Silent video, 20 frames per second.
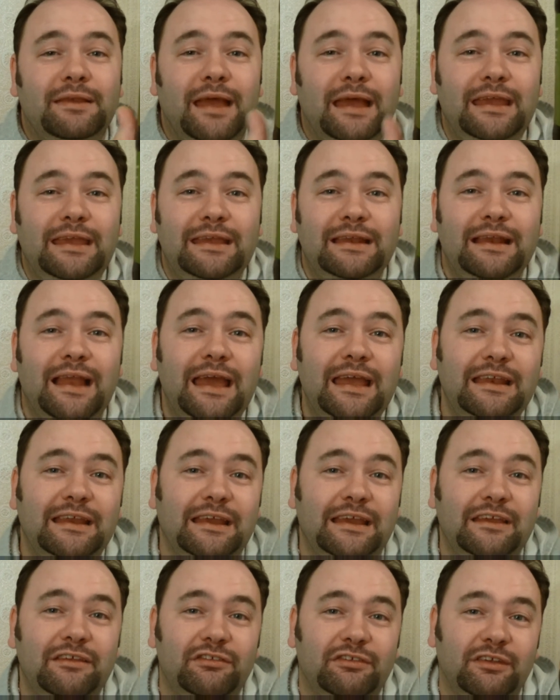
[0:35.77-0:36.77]
Naked
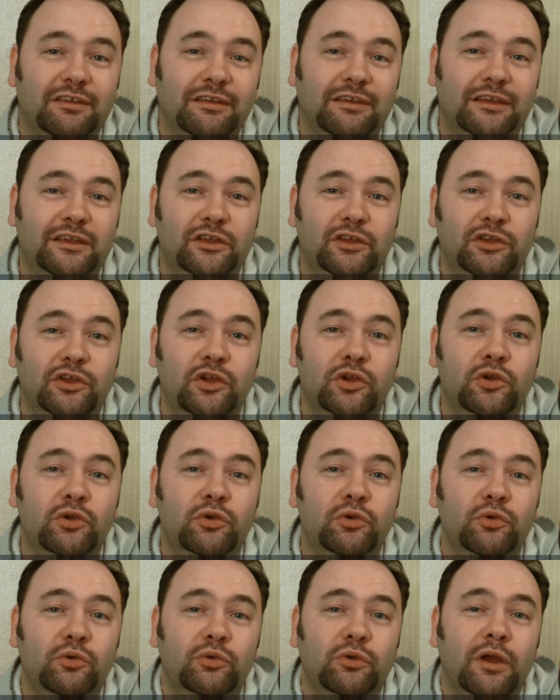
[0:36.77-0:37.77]
Ladies,
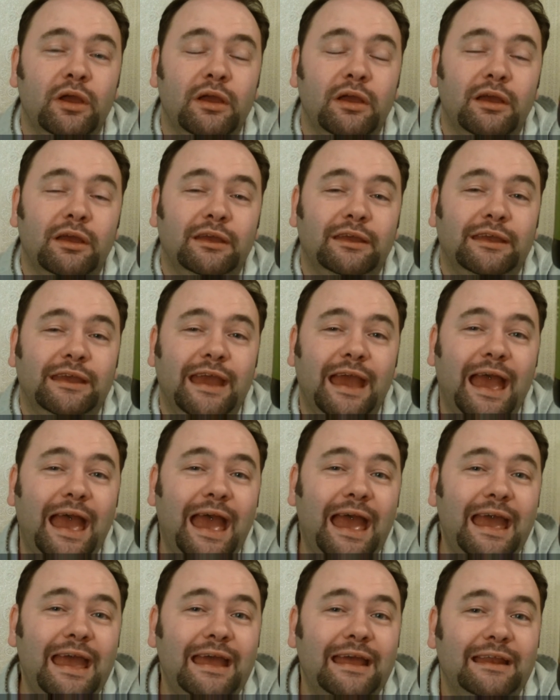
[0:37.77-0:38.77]
you
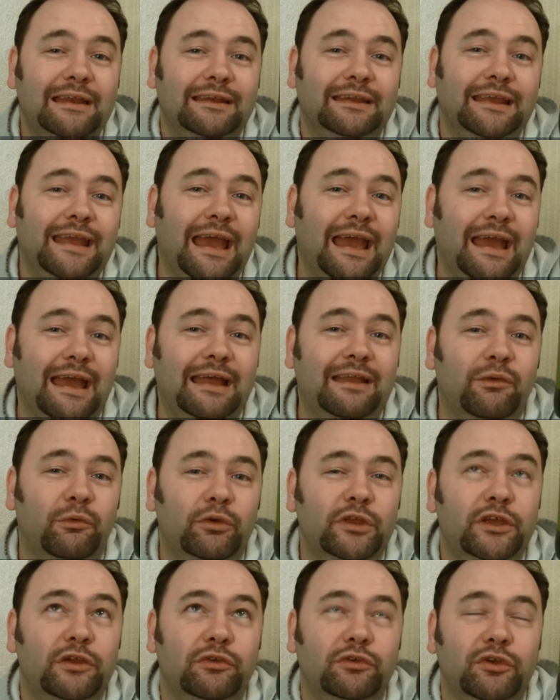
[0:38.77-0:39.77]
can get,
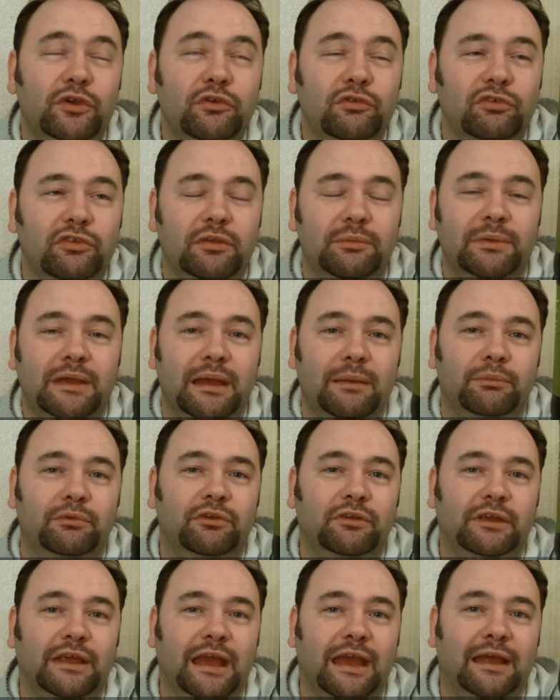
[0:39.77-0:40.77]
or you used to be able
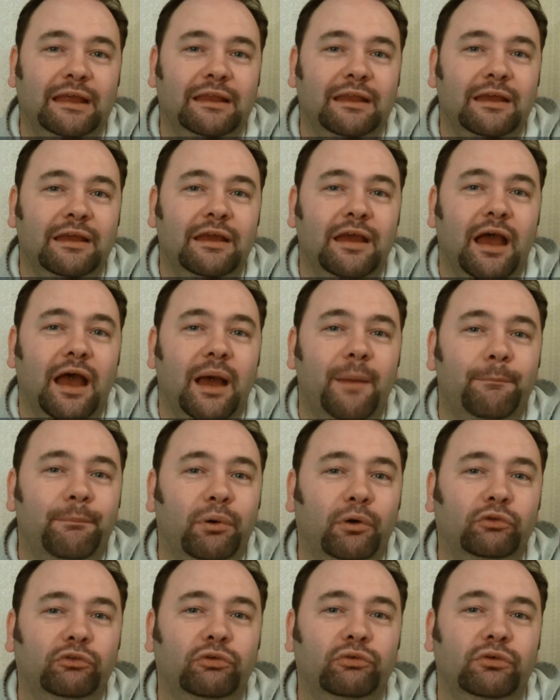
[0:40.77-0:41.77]
to get, a
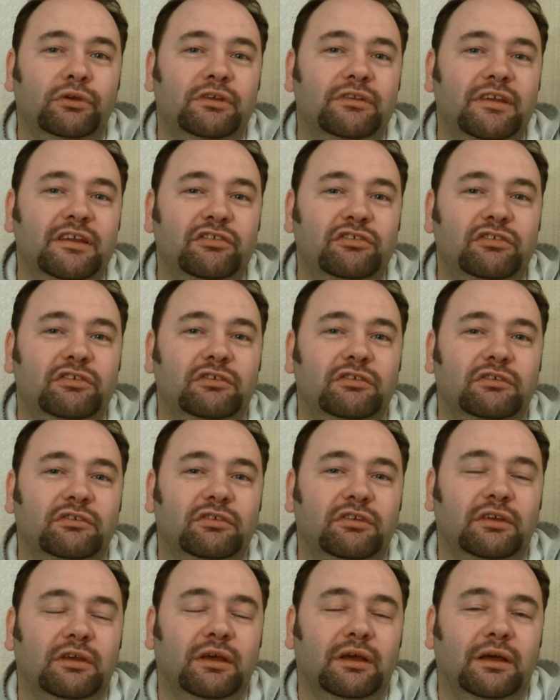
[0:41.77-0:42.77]
bottle
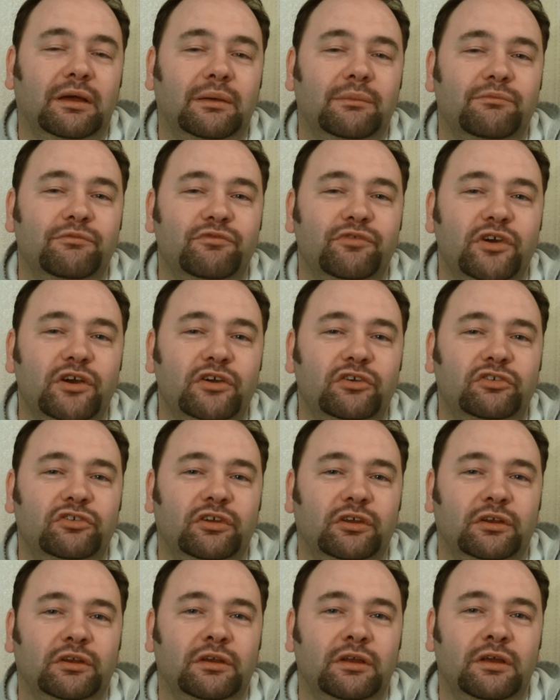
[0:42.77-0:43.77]
conditioned
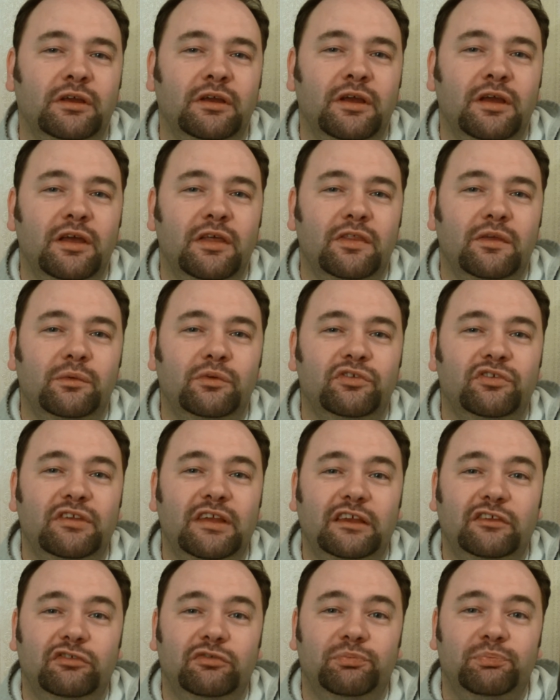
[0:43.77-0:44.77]
version. There was
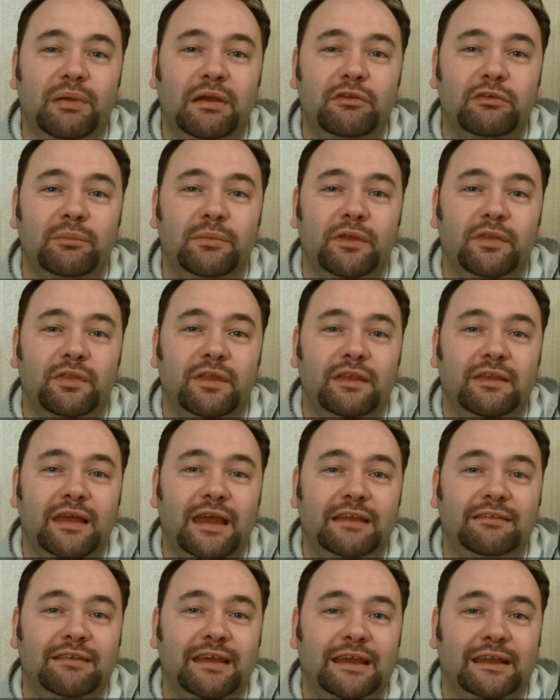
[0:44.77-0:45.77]
an experiment that
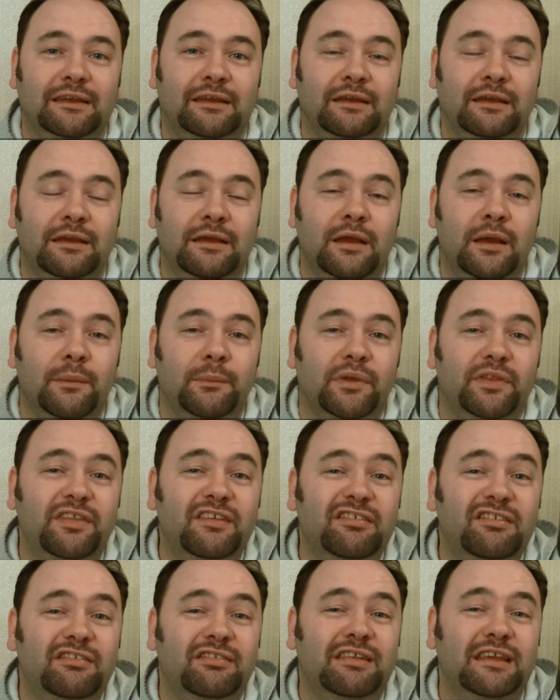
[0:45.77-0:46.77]
they did, but
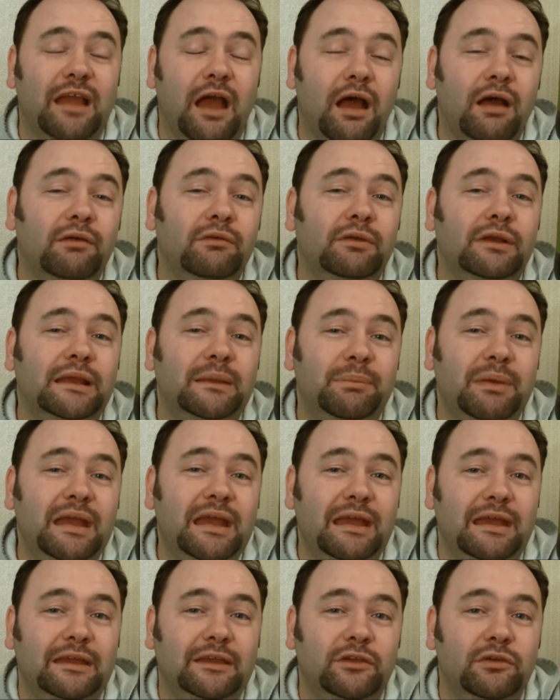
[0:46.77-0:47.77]
this is the only
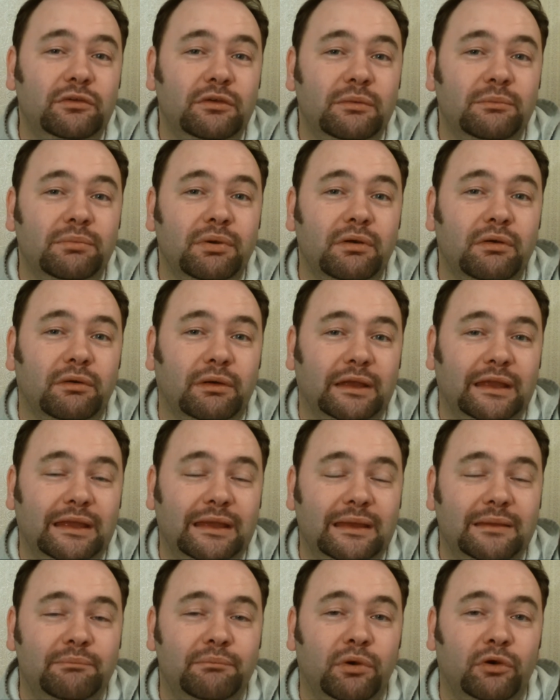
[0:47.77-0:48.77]
beer you can buy
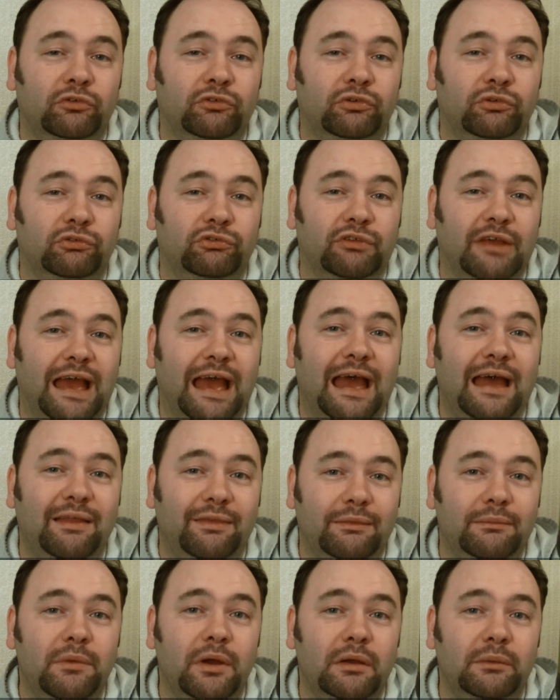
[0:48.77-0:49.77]
in bottles
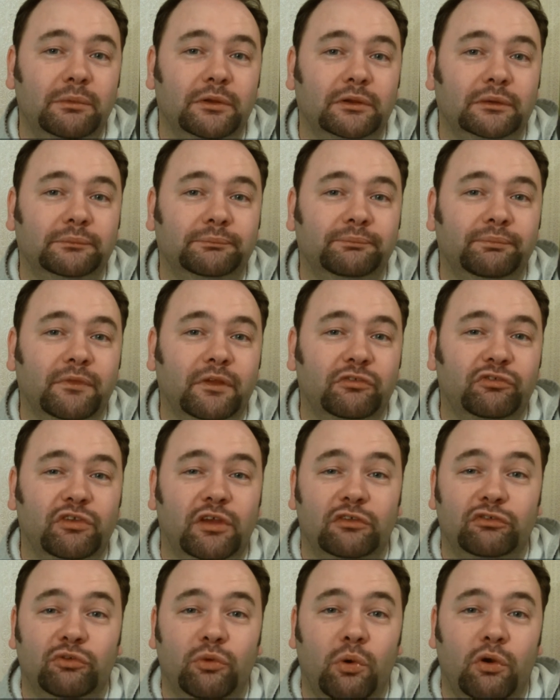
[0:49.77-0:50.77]
at the moment,
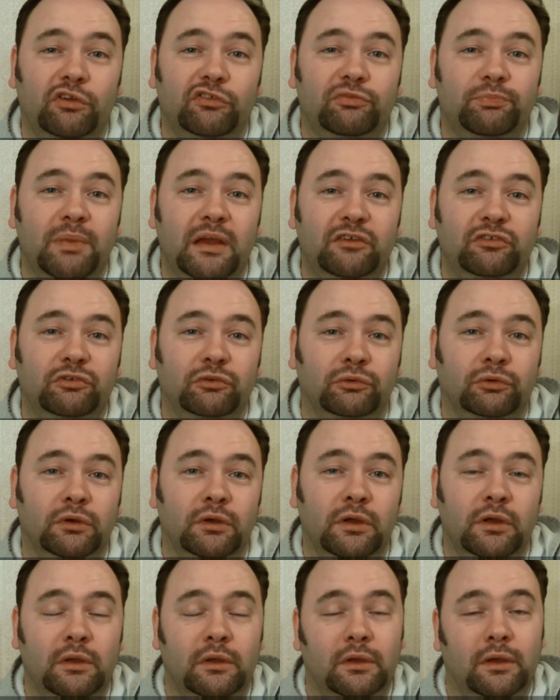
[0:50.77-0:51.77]
so it's quite special.